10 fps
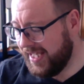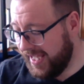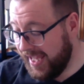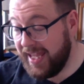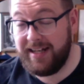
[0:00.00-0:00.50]

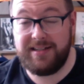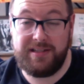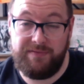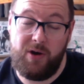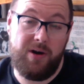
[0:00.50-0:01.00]
And
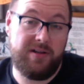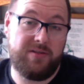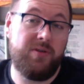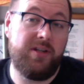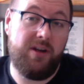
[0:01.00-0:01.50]
as far
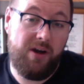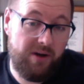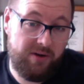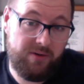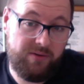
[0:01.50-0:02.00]
as we
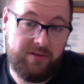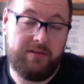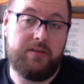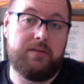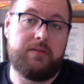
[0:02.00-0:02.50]
know,
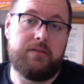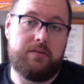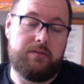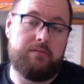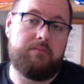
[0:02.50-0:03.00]

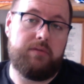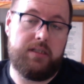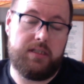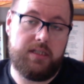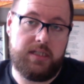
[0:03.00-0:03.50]

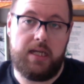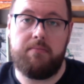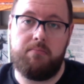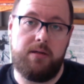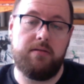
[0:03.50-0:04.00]
it's the
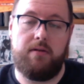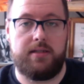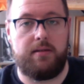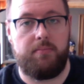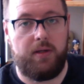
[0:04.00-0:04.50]
same beer
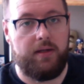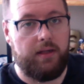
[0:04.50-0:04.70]
recipe.